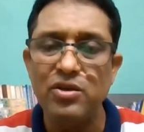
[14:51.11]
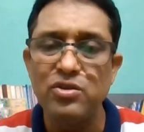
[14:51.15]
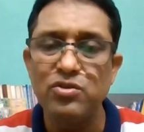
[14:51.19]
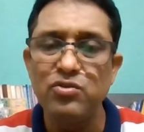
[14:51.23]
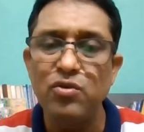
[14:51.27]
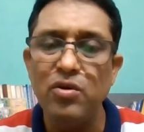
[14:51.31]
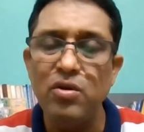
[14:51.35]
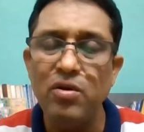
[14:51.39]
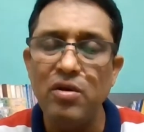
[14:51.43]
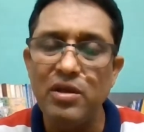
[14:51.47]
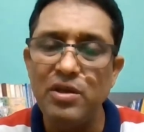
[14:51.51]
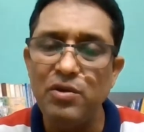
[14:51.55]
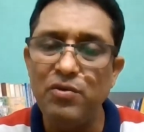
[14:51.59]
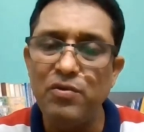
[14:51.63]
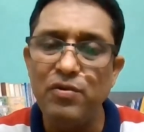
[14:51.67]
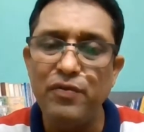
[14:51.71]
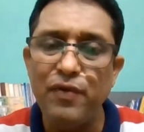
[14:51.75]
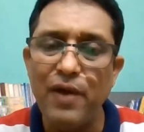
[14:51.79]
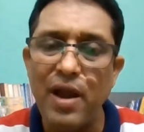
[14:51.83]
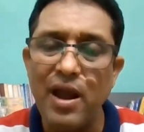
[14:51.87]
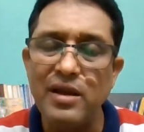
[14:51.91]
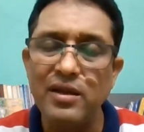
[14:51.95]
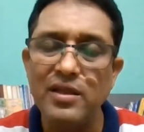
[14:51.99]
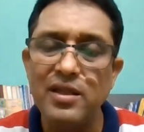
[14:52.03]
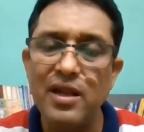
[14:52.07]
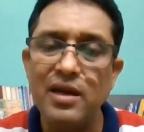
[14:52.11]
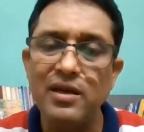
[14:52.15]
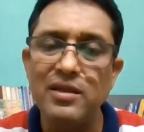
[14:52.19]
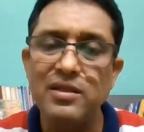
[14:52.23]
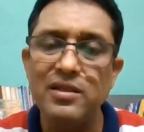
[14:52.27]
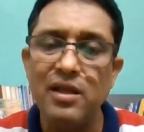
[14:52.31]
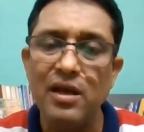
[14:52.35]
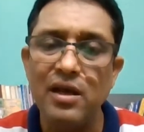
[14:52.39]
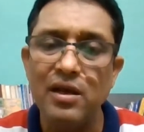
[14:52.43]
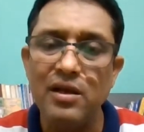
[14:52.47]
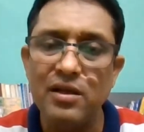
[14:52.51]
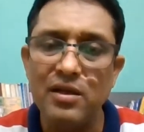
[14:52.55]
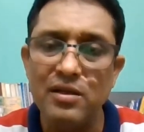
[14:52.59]
So you'll find that
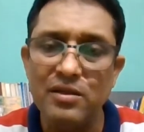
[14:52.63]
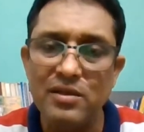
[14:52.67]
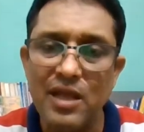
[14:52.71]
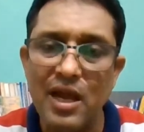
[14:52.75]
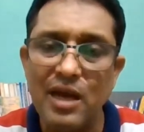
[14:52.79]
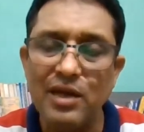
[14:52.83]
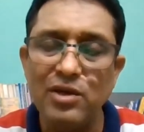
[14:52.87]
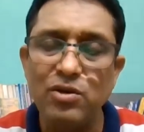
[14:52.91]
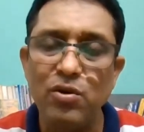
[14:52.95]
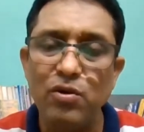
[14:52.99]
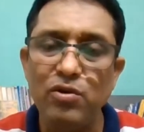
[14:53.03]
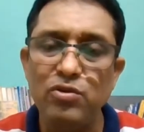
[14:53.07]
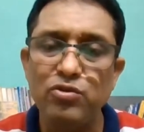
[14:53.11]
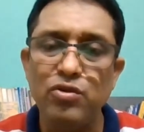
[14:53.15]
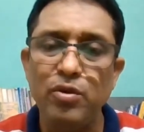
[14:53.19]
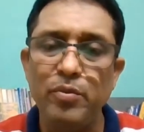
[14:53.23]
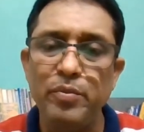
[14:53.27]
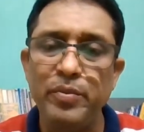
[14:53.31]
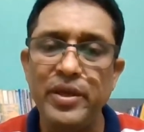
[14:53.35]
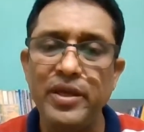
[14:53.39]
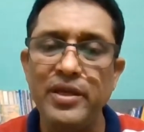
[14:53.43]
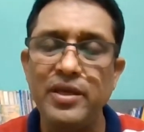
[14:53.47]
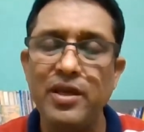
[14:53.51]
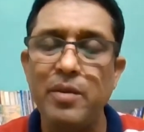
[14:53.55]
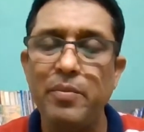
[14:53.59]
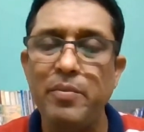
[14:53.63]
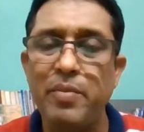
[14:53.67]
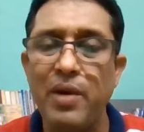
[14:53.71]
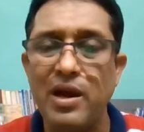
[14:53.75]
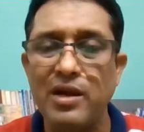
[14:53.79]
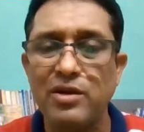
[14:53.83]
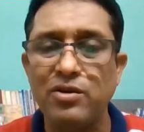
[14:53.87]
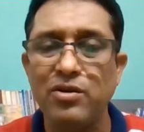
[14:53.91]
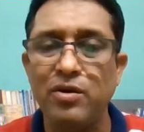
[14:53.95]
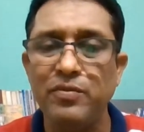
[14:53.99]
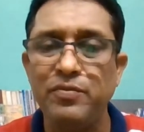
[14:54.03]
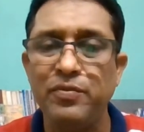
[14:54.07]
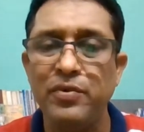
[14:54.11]
that also being a
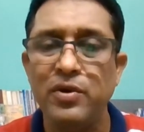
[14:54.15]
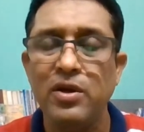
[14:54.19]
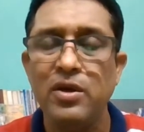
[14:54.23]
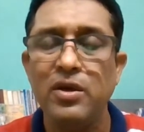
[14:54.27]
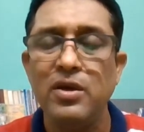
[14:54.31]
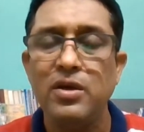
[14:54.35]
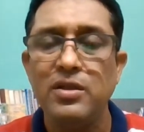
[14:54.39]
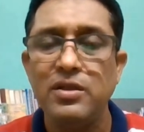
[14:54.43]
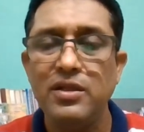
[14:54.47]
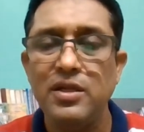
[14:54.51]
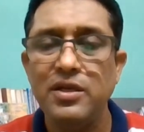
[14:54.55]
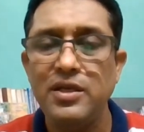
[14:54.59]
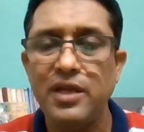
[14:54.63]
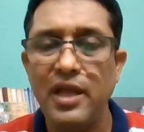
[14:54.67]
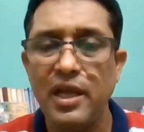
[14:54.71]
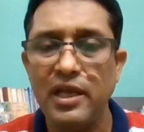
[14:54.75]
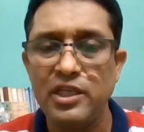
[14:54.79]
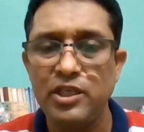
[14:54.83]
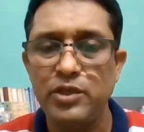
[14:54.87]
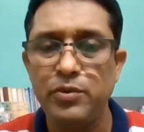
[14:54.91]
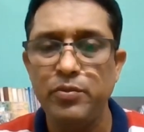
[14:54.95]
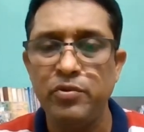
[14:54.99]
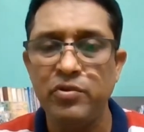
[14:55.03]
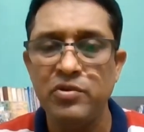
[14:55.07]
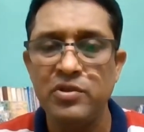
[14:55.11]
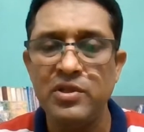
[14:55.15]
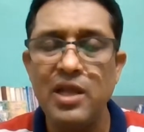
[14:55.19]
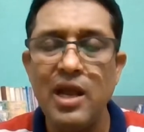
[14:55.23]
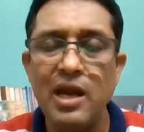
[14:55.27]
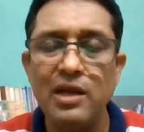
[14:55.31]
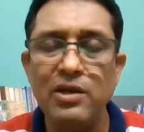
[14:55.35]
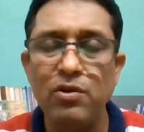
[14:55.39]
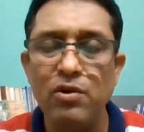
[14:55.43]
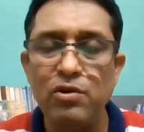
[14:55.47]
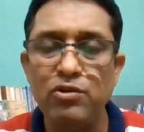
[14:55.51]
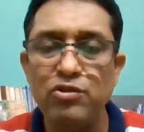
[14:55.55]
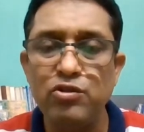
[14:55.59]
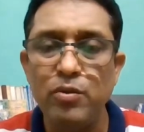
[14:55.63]
part of the textbook, that
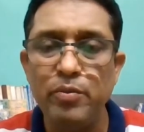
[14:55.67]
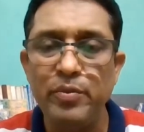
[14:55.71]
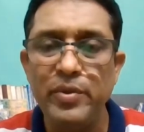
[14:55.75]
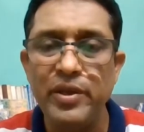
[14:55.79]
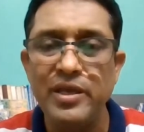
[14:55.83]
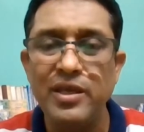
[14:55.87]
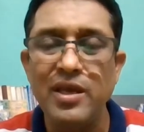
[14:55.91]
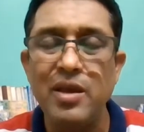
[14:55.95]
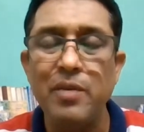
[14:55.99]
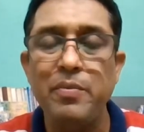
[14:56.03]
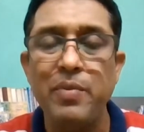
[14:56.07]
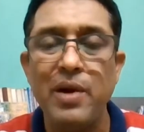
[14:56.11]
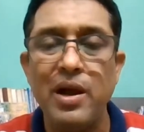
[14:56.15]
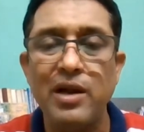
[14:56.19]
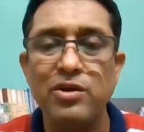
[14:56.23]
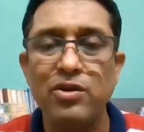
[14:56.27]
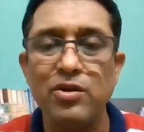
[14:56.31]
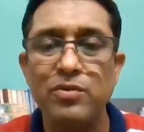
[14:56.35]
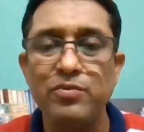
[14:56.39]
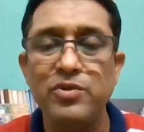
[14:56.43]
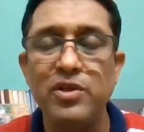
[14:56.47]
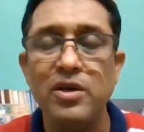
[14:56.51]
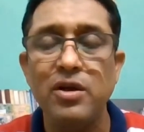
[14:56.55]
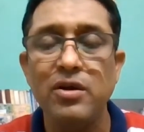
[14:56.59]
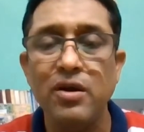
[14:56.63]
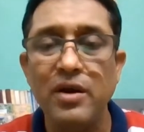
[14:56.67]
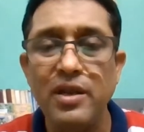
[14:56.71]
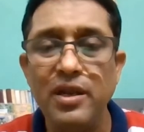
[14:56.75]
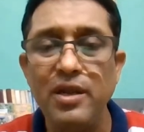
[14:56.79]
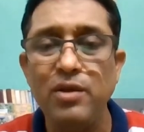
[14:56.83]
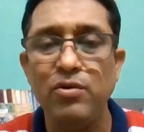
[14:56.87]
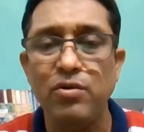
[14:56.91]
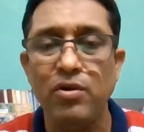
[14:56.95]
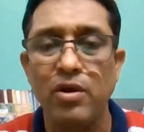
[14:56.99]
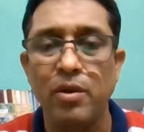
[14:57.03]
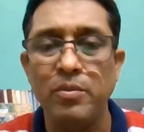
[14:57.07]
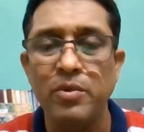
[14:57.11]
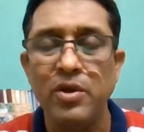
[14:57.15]
also being a part of the
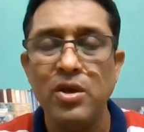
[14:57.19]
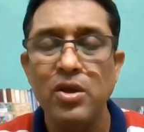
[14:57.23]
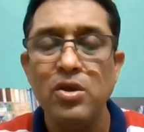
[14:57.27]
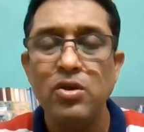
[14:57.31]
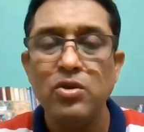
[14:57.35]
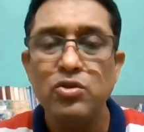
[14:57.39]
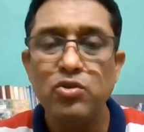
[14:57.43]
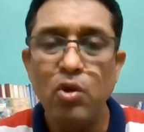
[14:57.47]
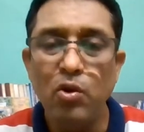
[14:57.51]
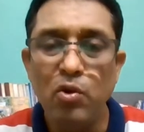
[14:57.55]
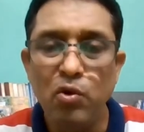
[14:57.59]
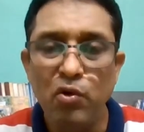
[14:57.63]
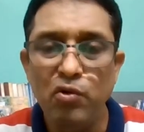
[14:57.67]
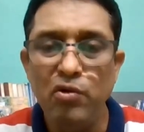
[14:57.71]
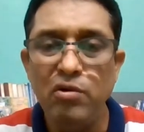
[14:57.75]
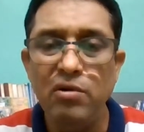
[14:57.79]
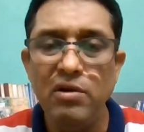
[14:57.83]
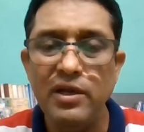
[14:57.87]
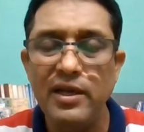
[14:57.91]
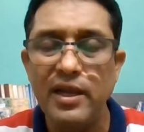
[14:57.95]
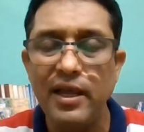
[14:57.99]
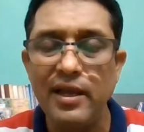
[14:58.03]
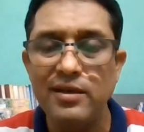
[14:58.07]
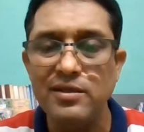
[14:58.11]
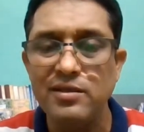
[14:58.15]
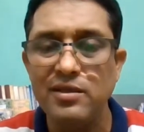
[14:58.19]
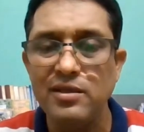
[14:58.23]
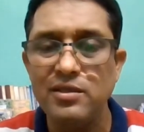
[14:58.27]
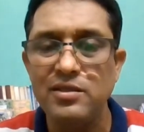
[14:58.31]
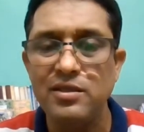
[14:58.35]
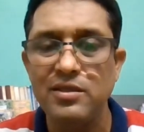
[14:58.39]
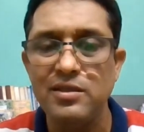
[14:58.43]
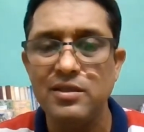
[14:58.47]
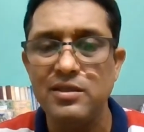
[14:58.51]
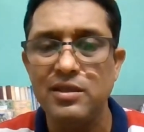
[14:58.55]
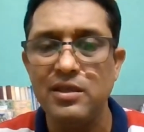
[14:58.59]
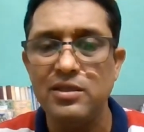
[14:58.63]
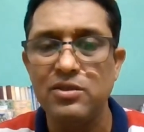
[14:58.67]
curriculum. So who will take this
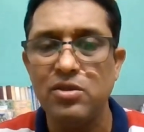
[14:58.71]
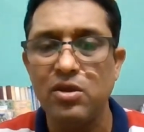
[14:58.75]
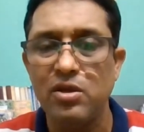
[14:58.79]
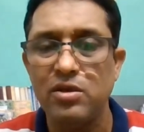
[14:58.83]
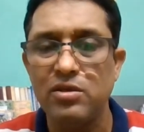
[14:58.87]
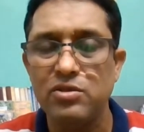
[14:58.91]
decision?